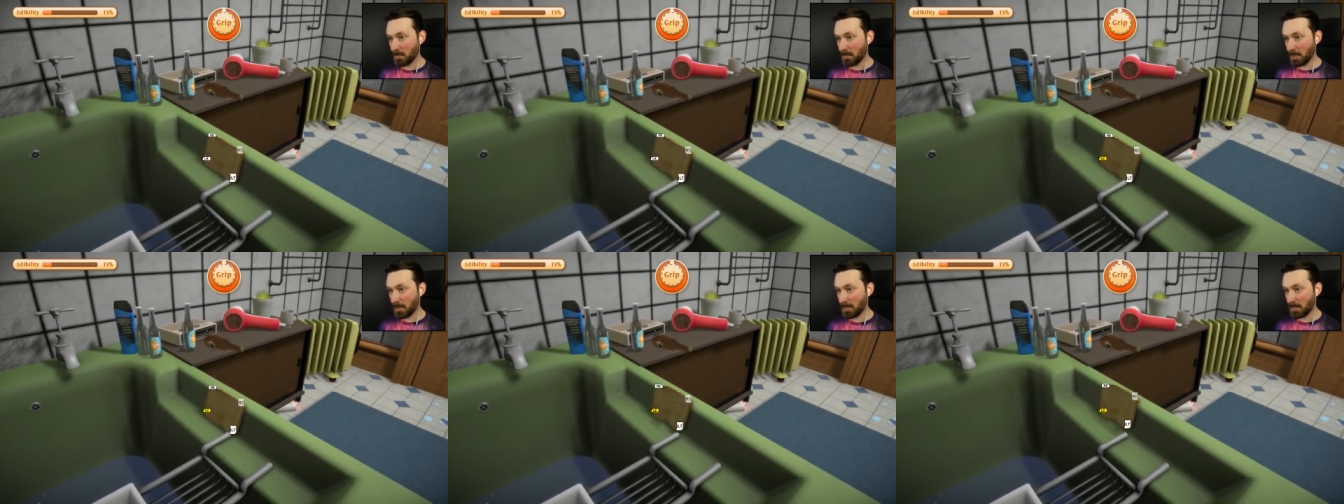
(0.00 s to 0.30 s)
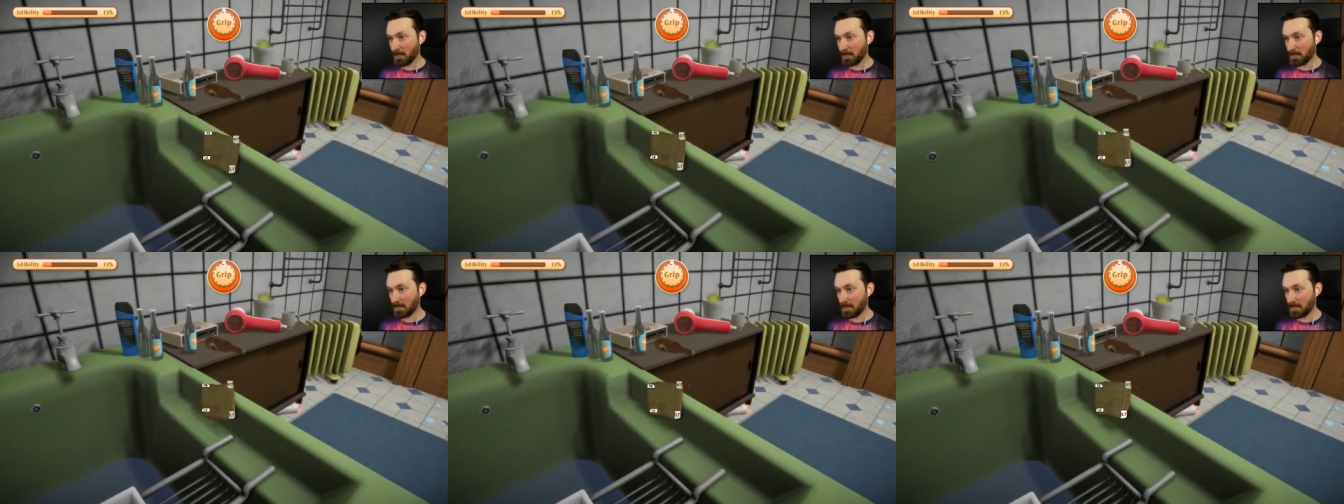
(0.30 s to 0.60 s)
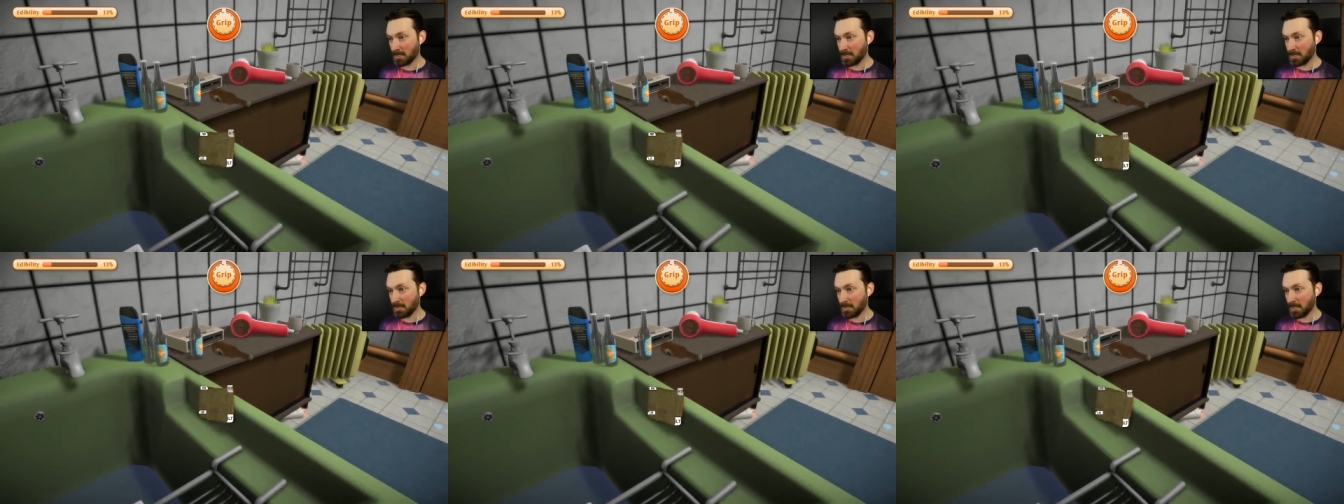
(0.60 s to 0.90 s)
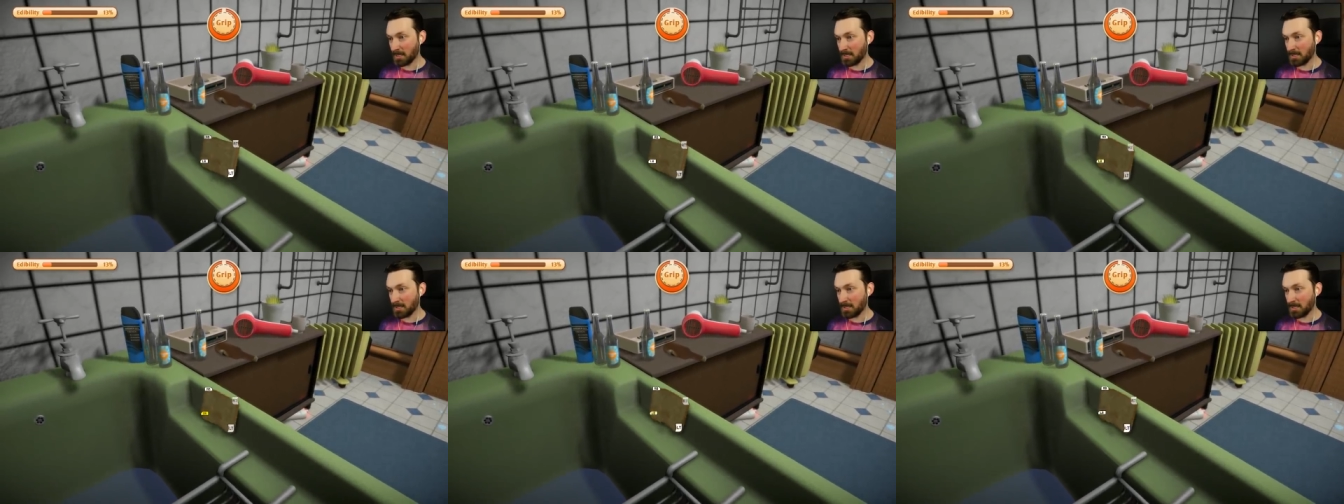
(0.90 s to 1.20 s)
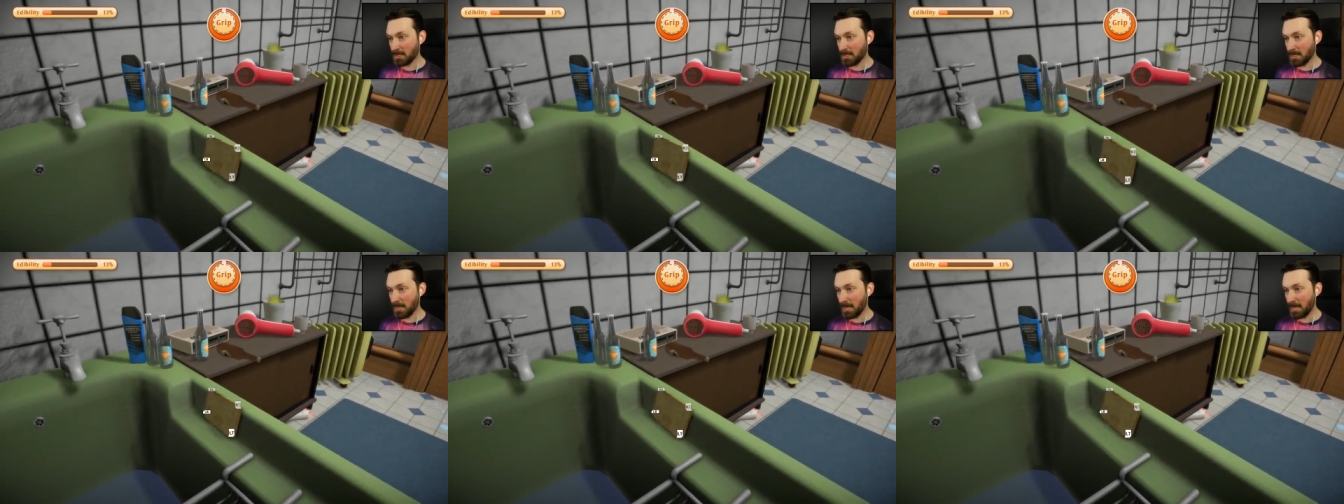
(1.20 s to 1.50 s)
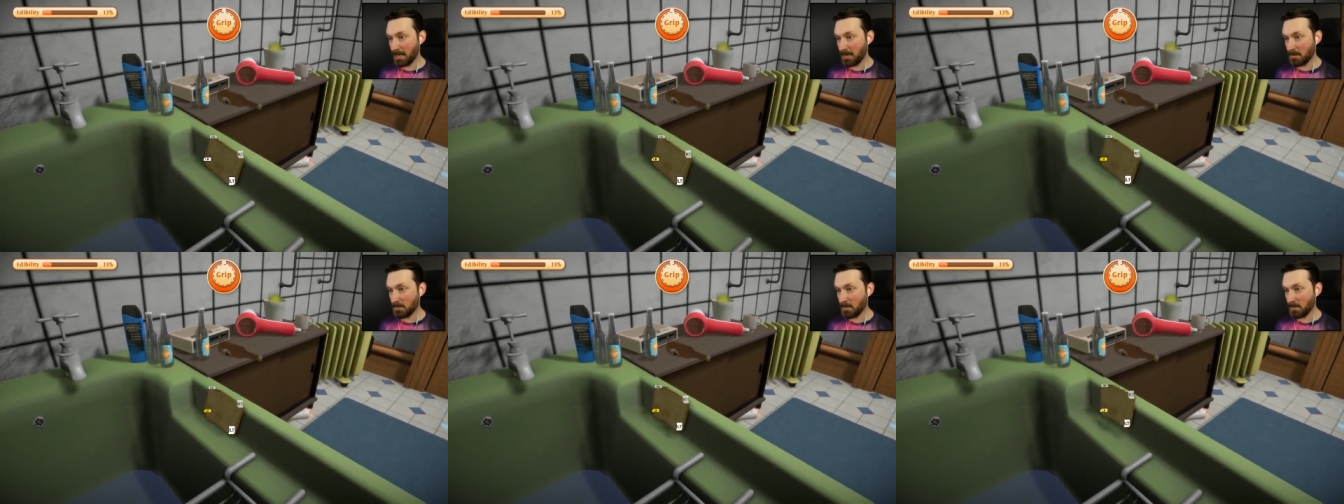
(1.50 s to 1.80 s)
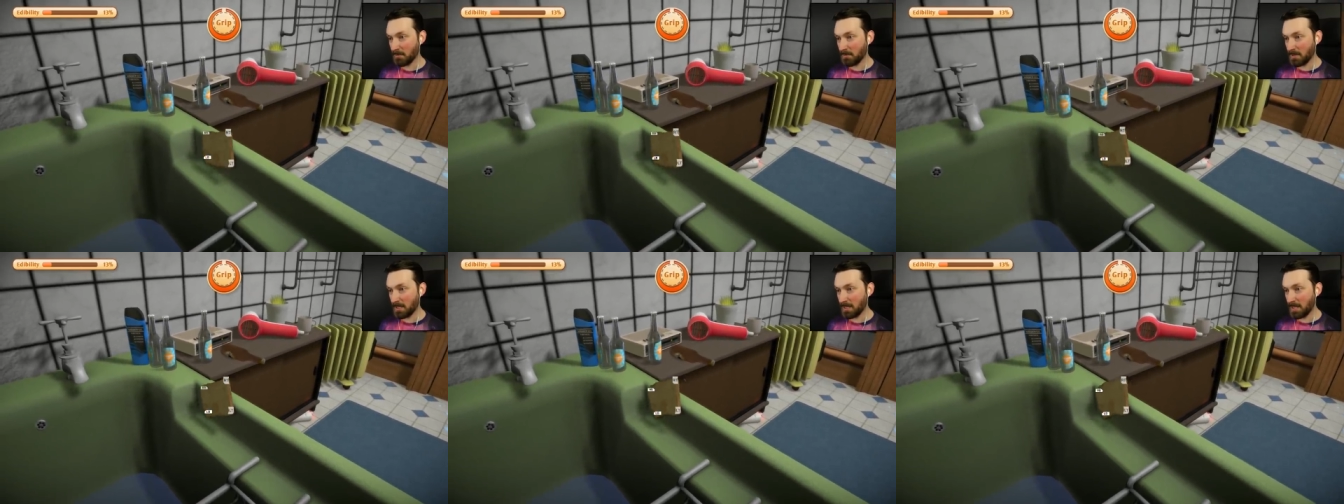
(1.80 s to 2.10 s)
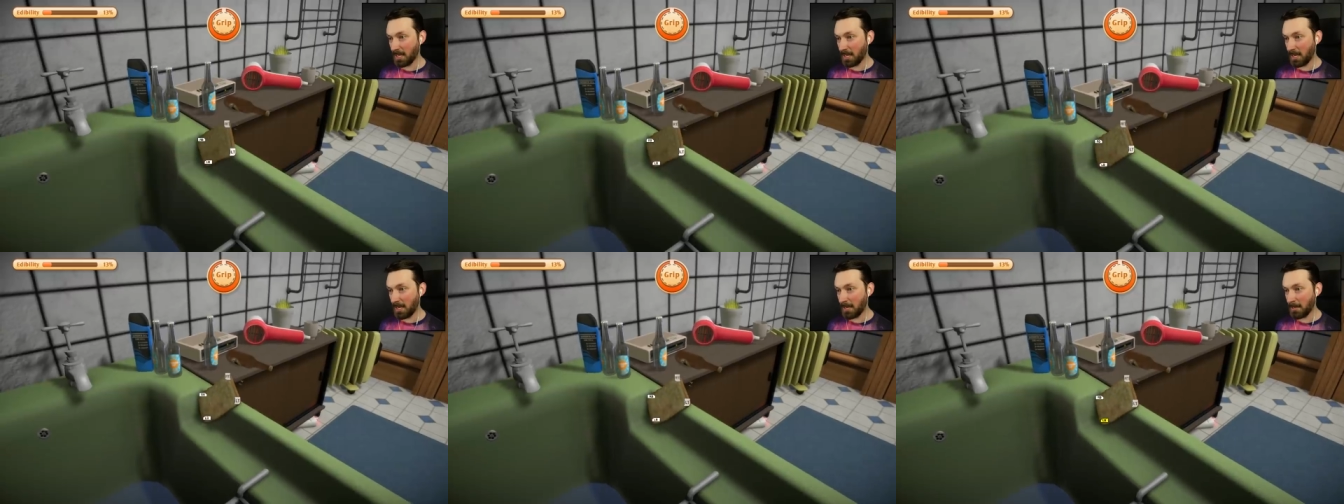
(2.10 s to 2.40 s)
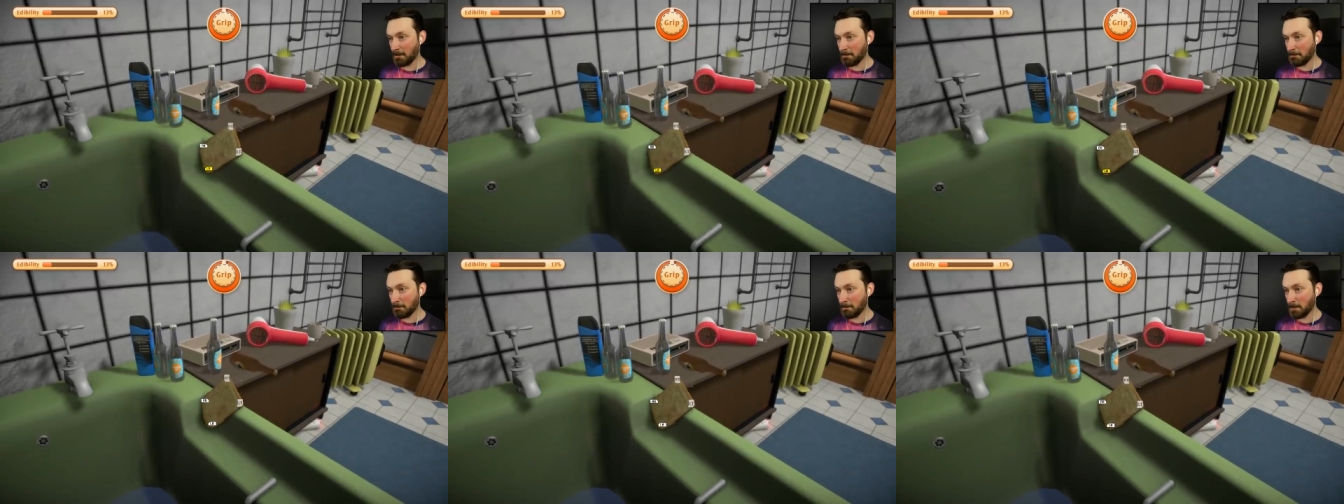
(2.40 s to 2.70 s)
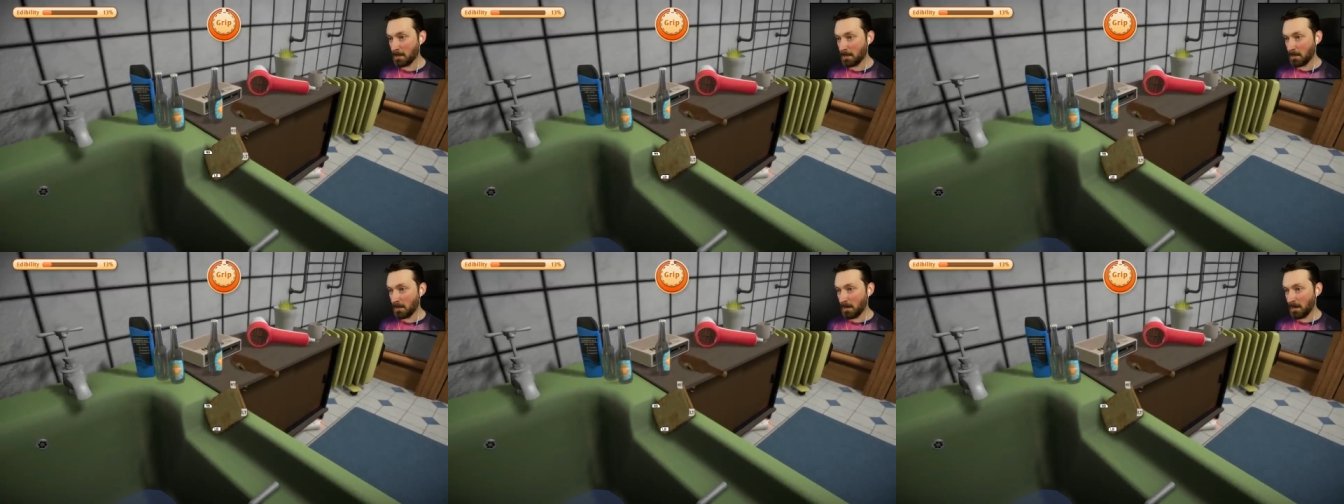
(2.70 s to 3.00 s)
Take that. That's that's the name of the game.